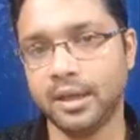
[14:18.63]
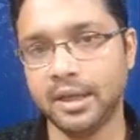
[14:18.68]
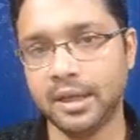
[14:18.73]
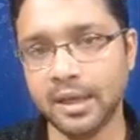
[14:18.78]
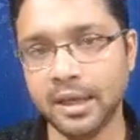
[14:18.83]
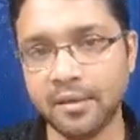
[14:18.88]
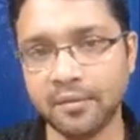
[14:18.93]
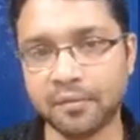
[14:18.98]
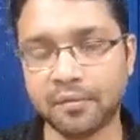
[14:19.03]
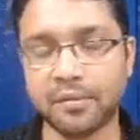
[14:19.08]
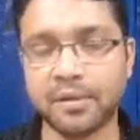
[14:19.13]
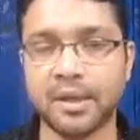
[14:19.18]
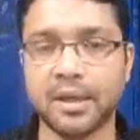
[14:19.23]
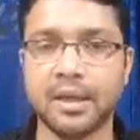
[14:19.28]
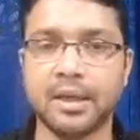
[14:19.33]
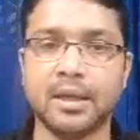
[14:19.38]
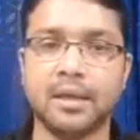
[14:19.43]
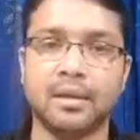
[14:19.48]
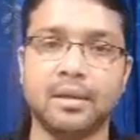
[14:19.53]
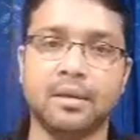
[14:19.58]
if
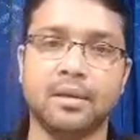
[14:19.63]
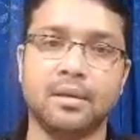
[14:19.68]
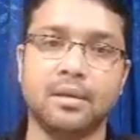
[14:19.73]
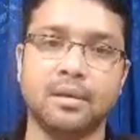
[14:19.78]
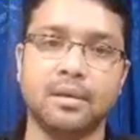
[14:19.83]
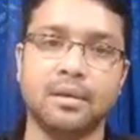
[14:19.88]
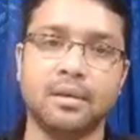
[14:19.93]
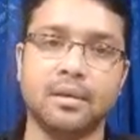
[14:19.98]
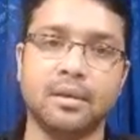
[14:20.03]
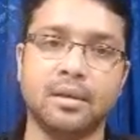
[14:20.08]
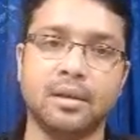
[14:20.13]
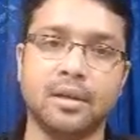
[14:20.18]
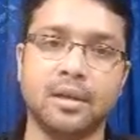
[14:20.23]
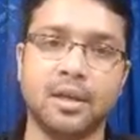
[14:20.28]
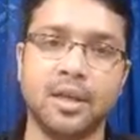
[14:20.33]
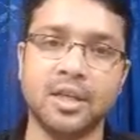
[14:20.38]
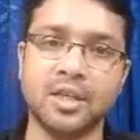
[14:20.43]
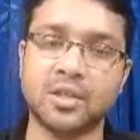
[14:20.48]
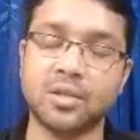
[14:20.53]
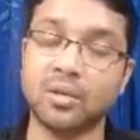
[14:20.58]

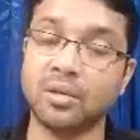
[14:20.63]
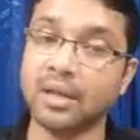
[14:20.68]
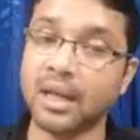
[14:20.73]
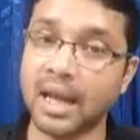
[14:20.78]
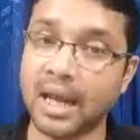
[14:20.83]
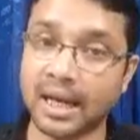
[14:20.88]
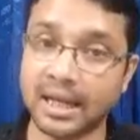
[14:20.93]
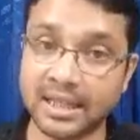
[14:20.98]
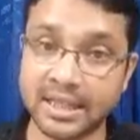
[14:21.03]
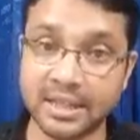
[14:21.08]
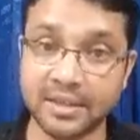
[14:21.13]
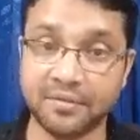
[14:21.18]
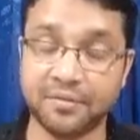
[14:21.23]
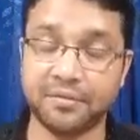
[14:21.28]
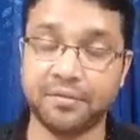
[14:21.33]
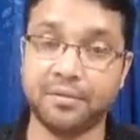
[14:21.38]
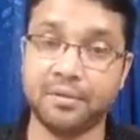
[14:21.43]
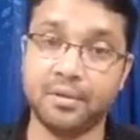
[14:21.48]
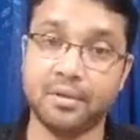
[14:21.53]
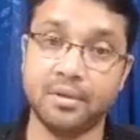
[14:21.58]
he is not
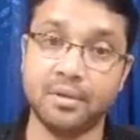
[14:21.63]
active,